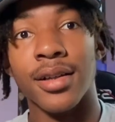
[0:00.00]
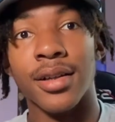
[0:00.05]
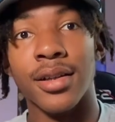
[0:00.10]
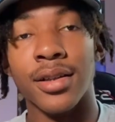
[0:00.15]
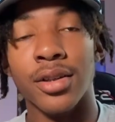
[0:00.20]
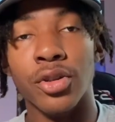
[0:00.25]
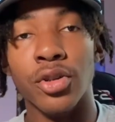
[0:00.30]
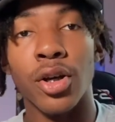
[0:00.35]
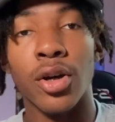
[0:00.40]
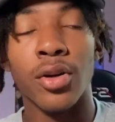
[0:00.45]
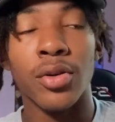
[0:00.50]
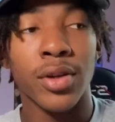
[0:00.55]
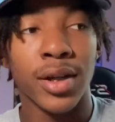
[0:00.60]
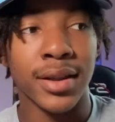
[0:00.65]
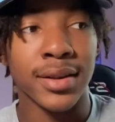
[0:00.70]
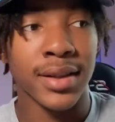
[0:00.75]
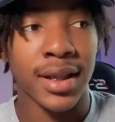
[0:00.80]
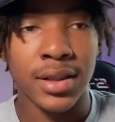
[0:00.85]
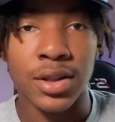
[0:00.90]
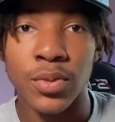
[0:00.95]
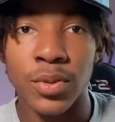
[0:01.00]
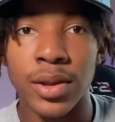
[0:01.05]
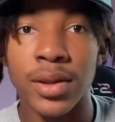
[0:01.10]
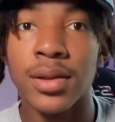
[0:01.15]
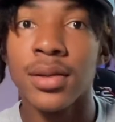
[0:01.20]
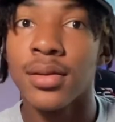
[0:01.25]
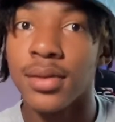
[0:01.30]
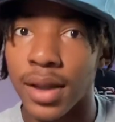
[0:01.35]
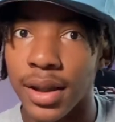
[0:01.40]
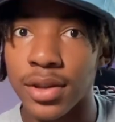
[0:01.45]
you know, because that's
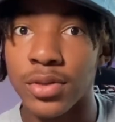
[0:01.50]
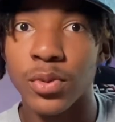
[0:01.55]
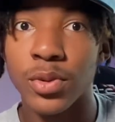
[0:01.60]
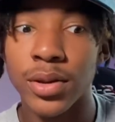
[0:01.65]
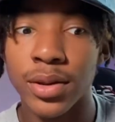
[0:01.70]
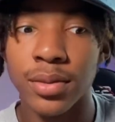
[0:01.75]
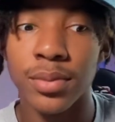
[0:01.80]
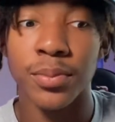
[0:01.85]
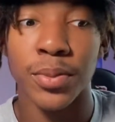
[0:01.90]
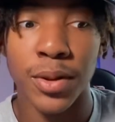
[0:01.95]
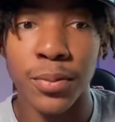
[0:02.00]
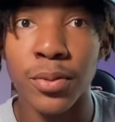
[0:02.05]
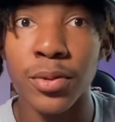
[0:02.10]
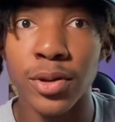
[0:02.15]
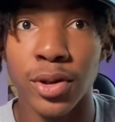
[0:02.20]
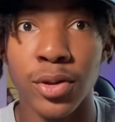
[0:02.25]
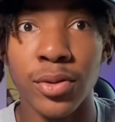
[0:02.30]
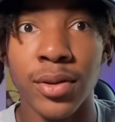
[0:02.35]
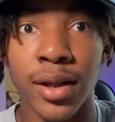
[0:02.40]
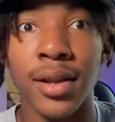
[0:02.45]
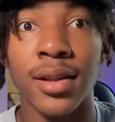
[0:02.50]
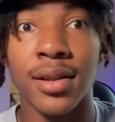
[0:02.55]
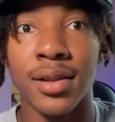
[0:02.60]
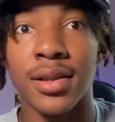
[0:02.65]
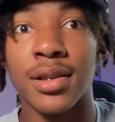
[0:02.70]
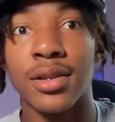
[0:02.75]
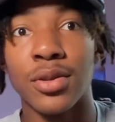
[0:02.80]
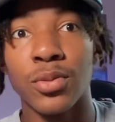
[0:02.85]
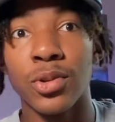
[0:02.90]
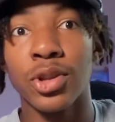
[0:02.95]
what that's what people do. They
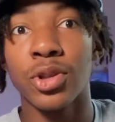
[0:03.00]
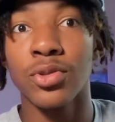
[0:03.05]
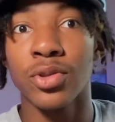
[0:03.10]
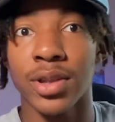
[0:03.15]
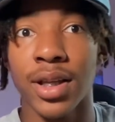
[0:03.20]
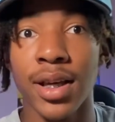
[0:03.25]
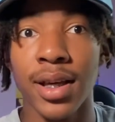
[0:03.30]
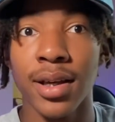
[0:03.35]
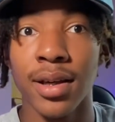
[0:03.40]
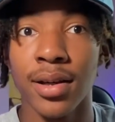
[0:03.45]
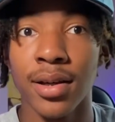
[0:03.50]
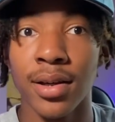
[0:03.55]
listen to what you say.